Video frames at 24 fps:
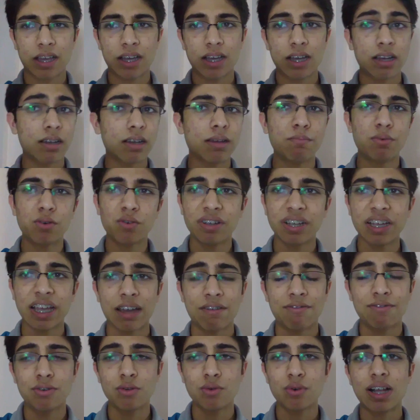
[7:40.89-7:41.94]
improving
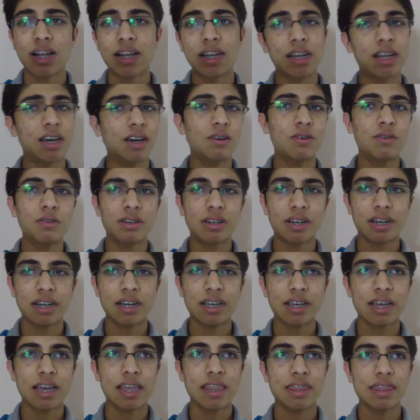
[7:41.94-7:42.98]
F2L now, trying to
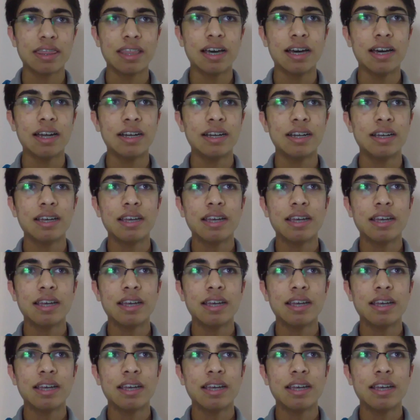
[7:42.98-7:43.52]
get that,